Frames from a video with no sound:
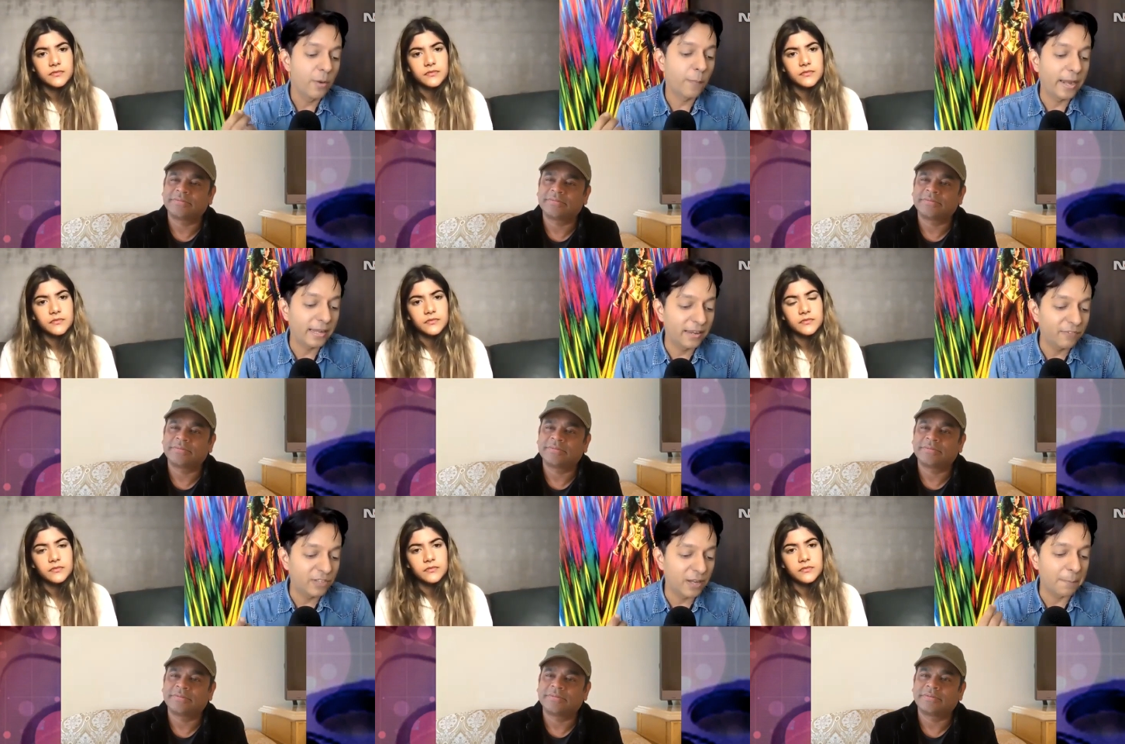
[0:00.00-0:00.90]

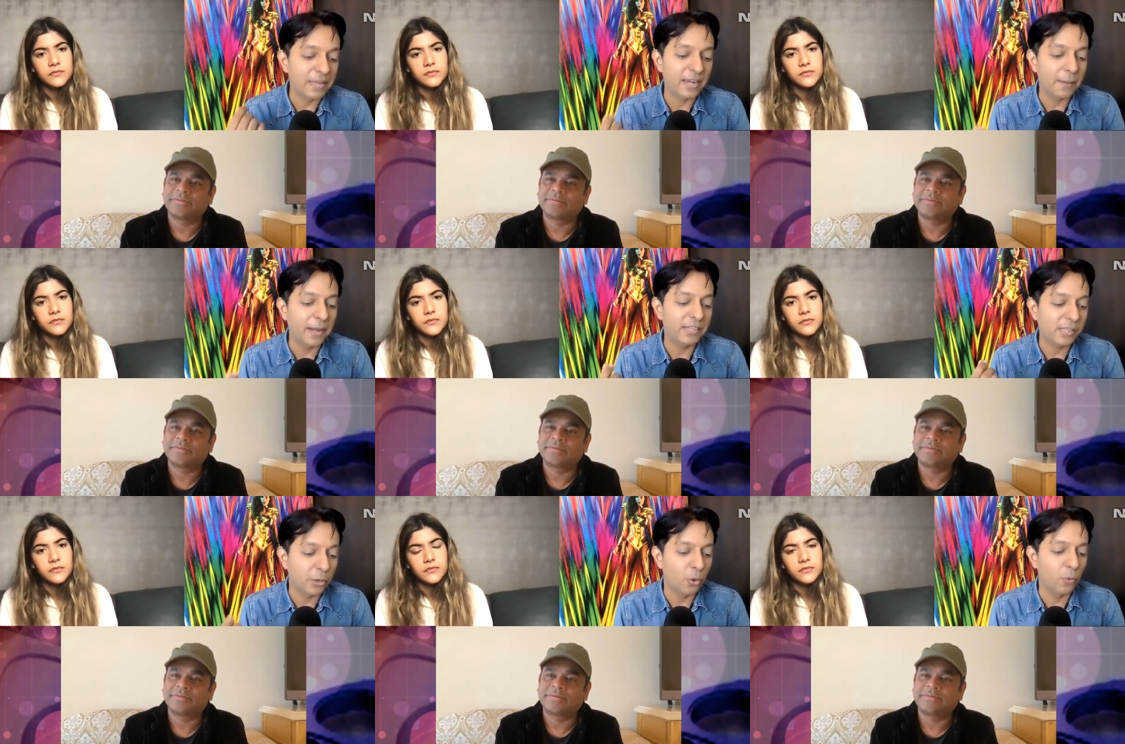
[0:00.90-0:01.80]
Speaker 1: Weightlifter Mirabai
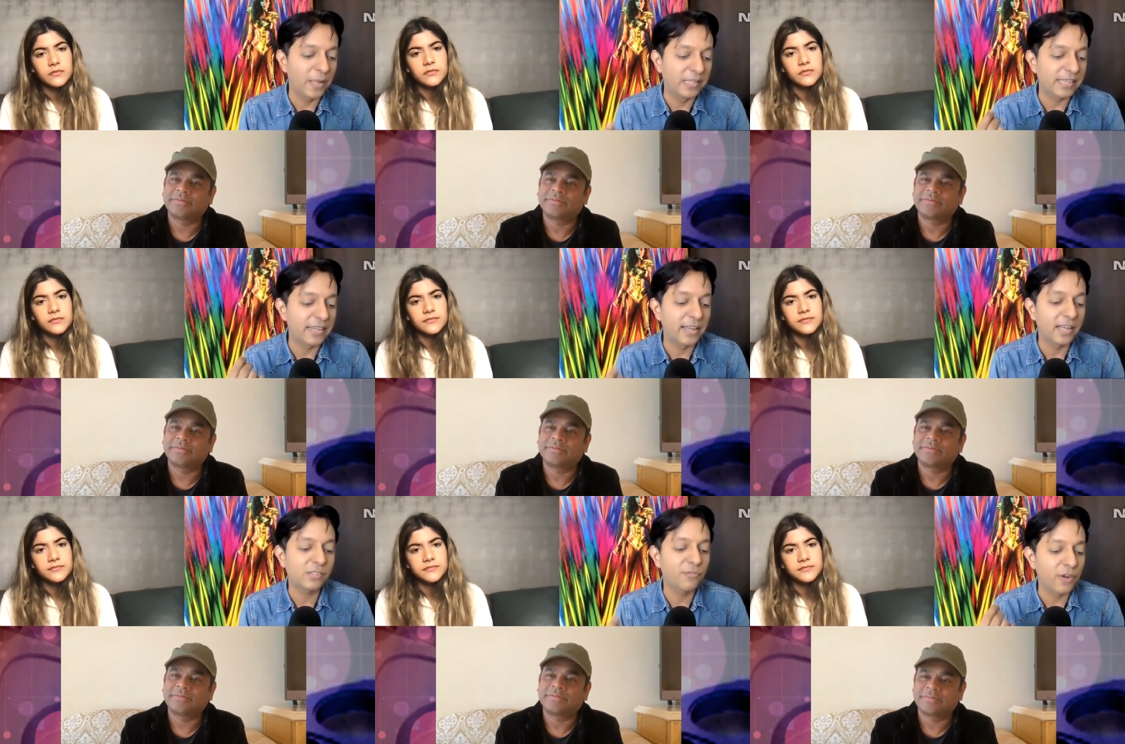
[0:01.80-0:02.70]
Chanu wins
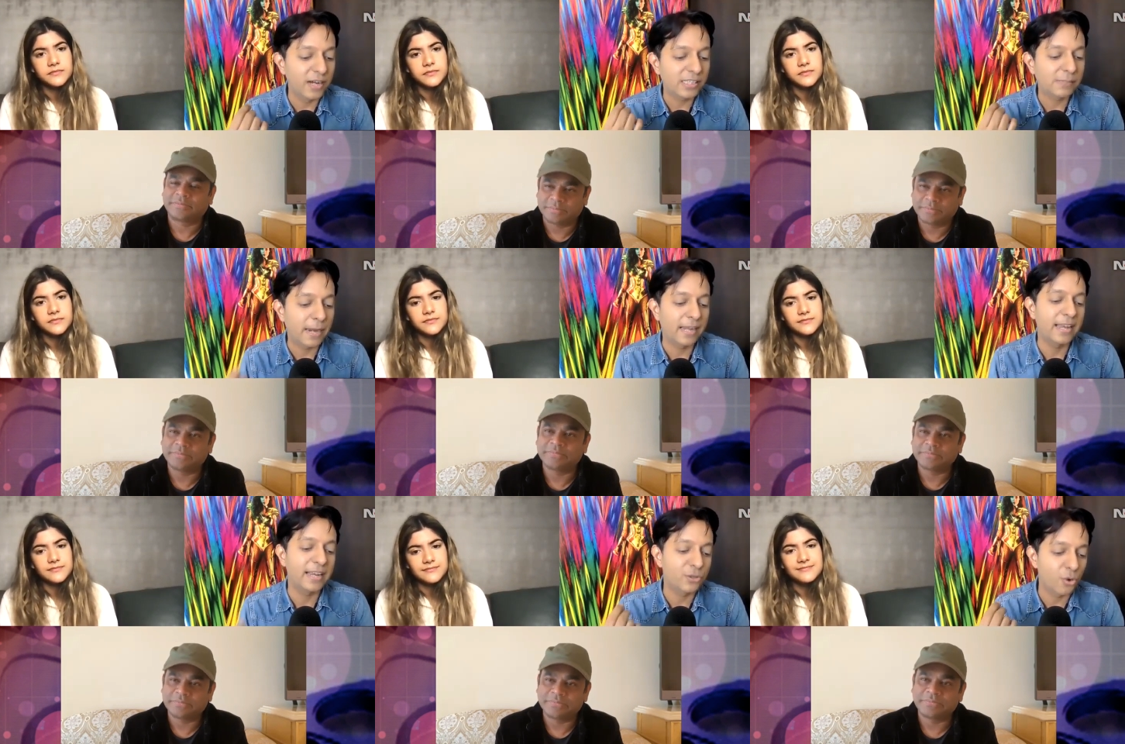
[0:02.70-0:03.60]
India's first medal
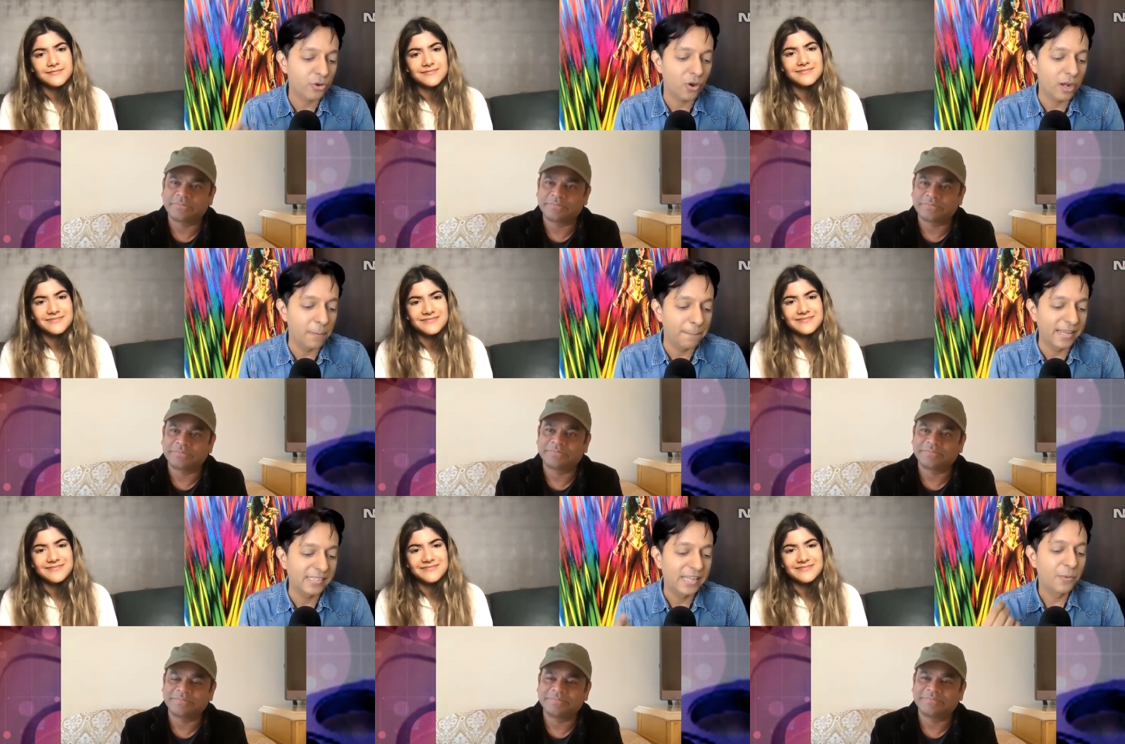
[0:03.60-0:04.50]
at Tokyo
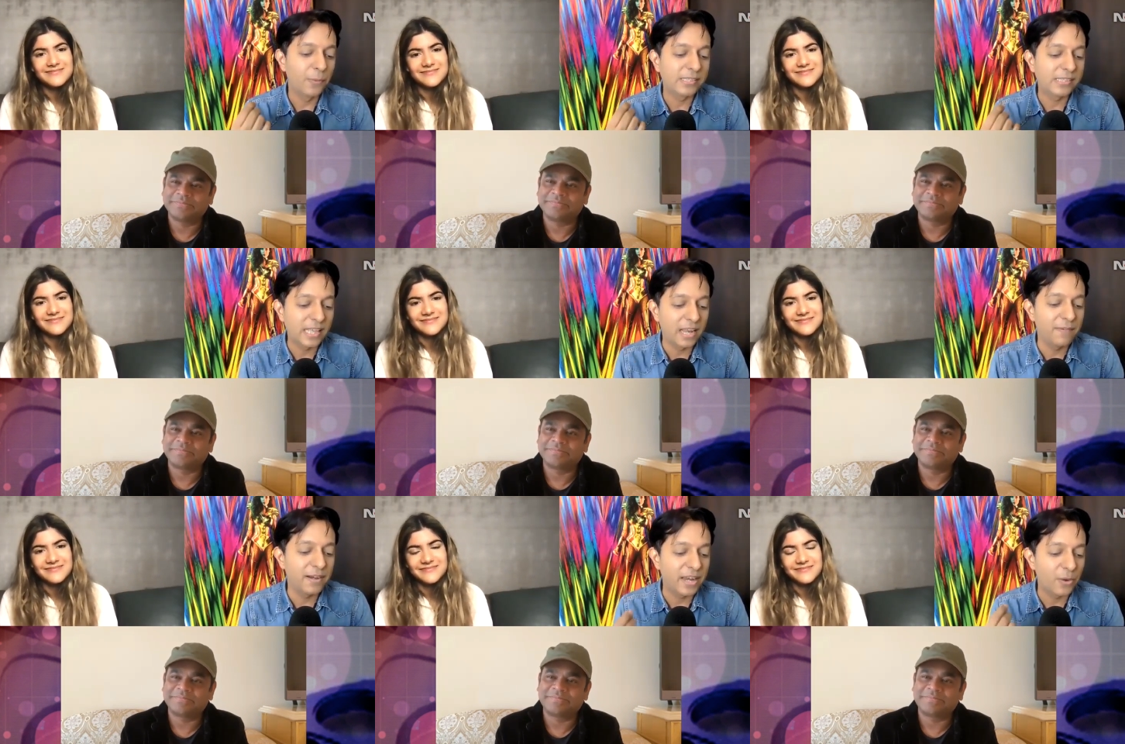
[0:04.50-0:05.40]
Olympics with
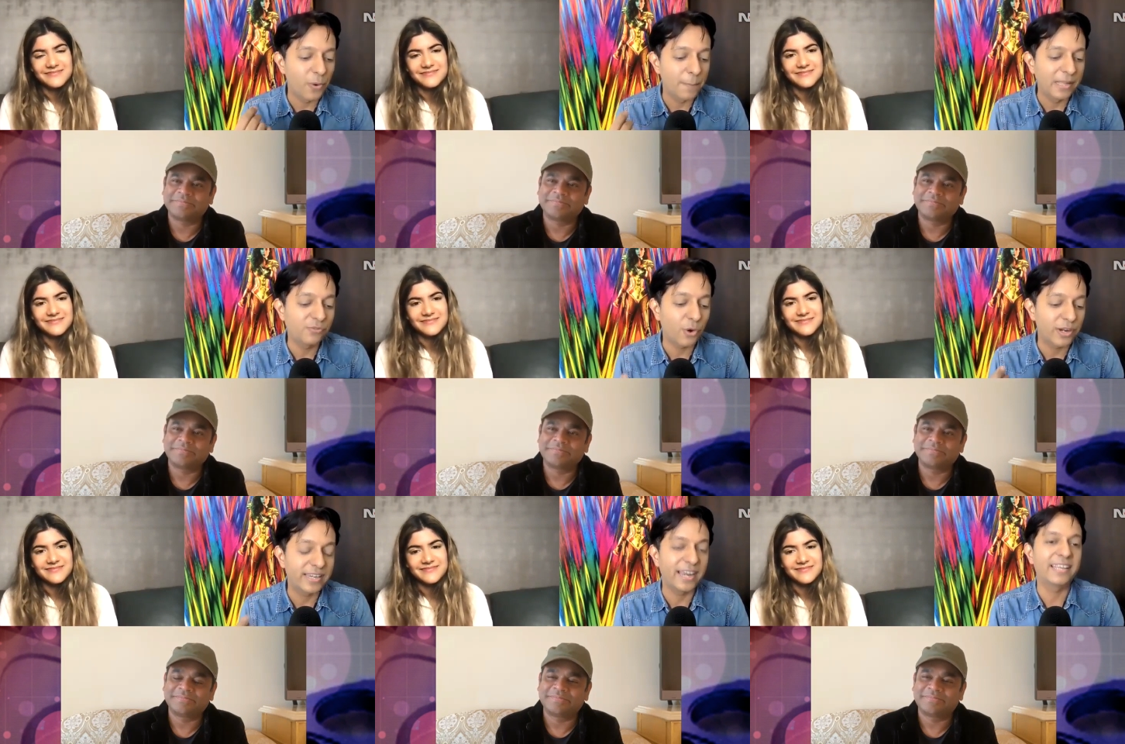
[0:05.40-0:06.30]
silver in women's
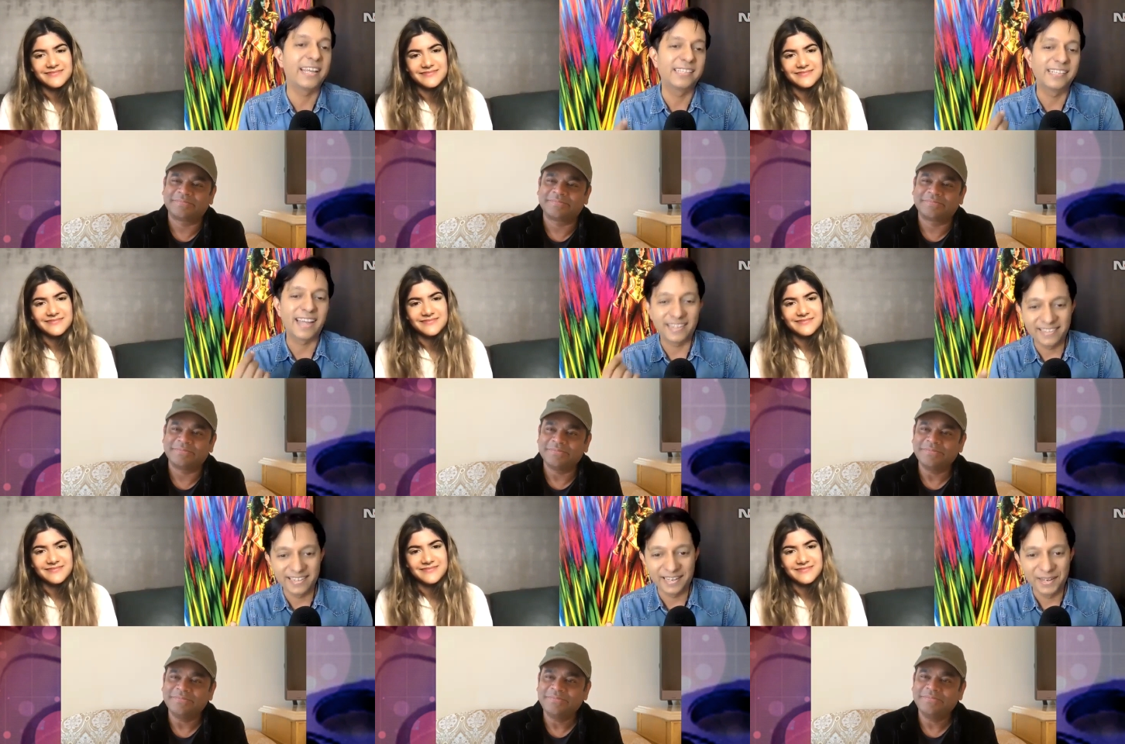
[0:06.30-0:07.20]
49 kg
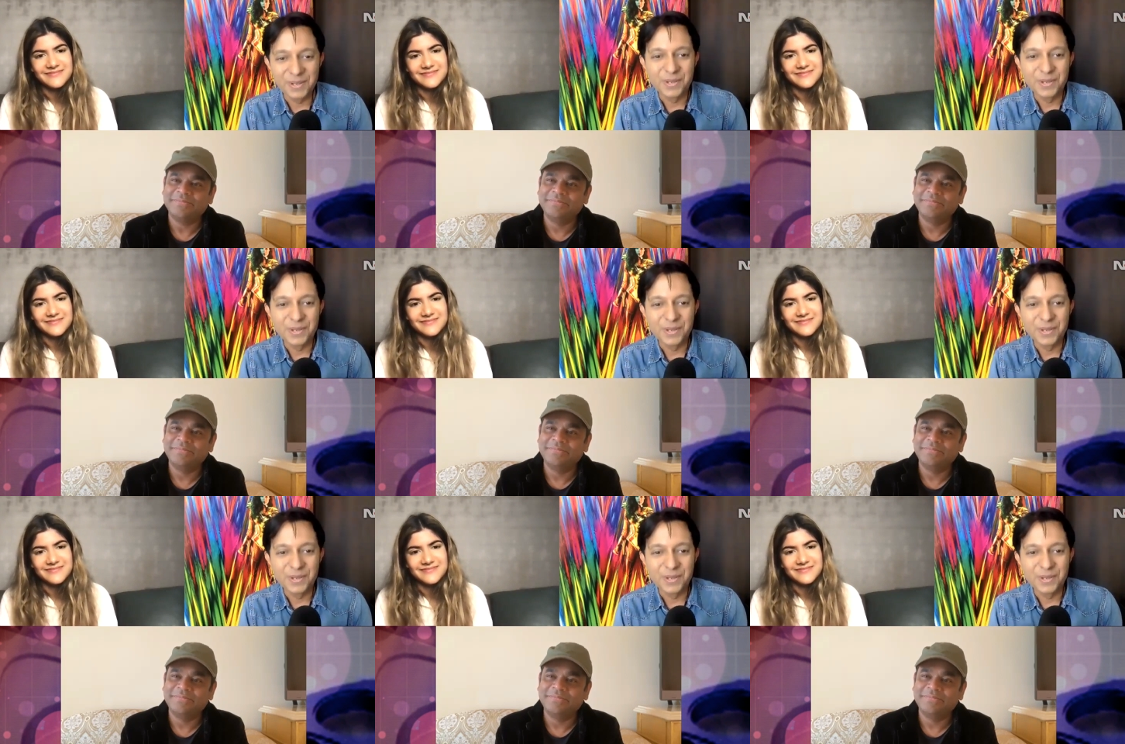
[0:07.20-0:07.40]
category.